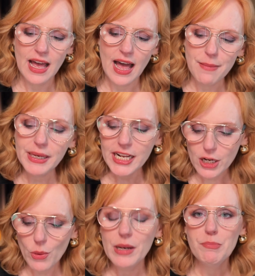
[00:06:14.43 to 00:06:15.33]
I'm gonna
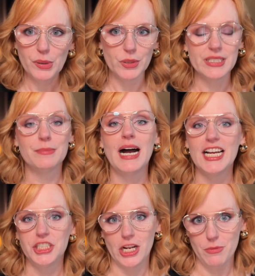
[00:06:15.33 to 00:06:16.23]
go ahead and pull some
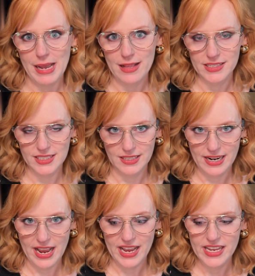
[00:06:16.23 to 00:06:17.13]
eyeshadow palettes
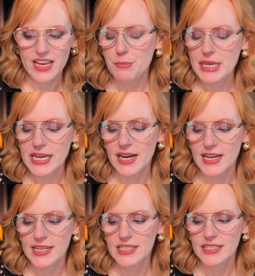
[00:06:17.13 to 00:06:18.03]
today
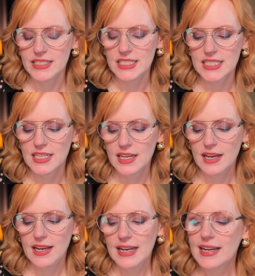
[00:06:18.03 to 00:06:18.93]
because,
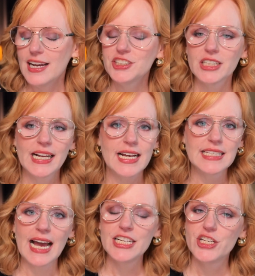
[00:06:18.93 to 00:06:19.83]
gosh, guys,
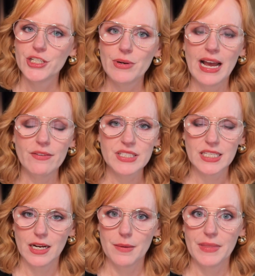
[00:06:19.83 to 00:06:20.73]
I do have
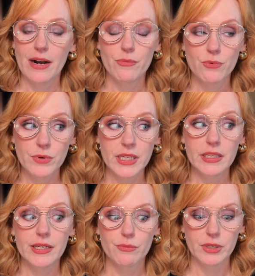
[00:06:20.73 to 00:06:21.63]
some that I
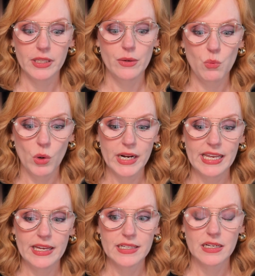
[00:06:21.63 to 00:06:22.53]
really, really want to
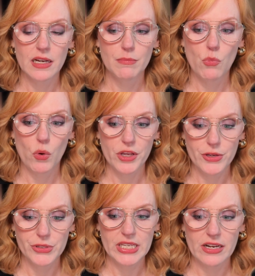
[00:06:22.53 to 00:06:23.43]
get more
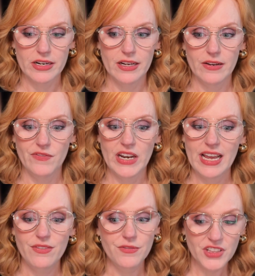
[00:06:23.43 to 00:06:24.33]
use out of that I
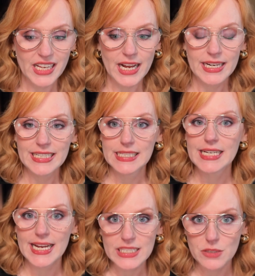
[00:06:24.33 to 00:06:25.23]
even feel like I need to
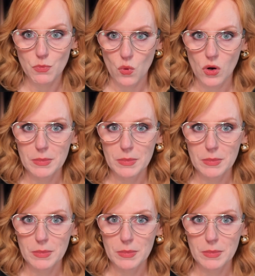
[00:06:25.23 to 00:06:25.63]
test more.